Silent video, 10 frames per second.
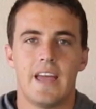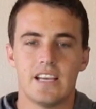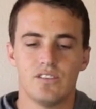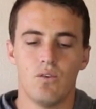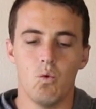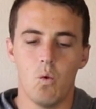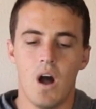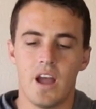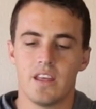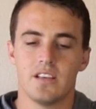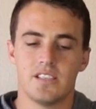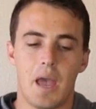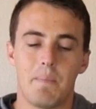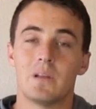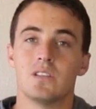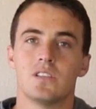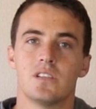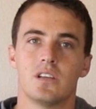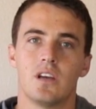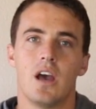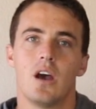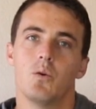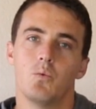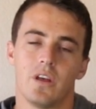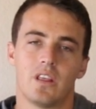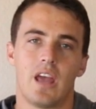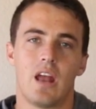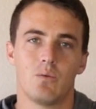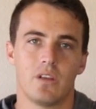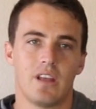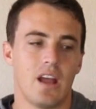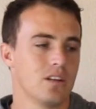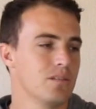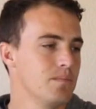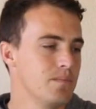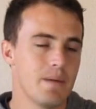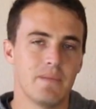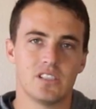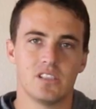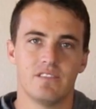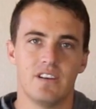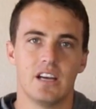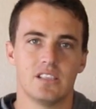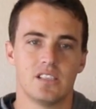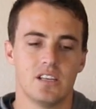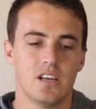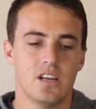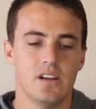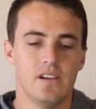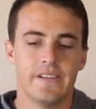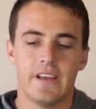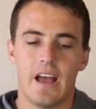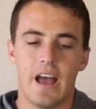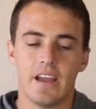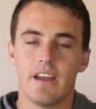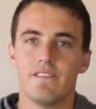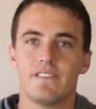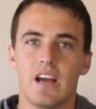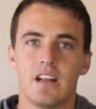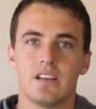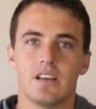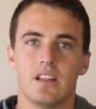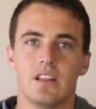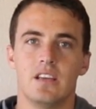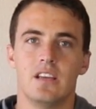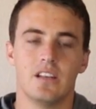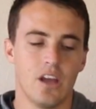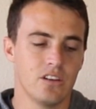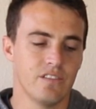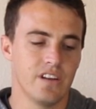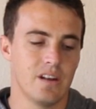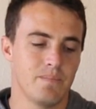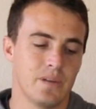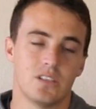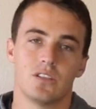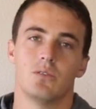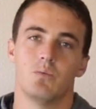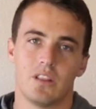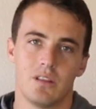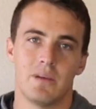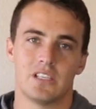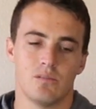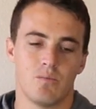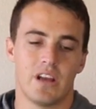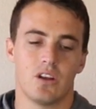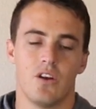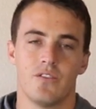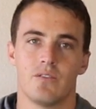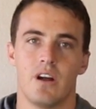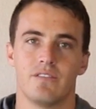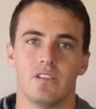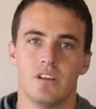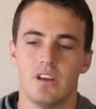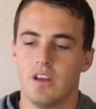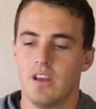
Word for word: As for why this happens uh, with and without a muzzle device, I have done the load development with the muscle brake on the rifle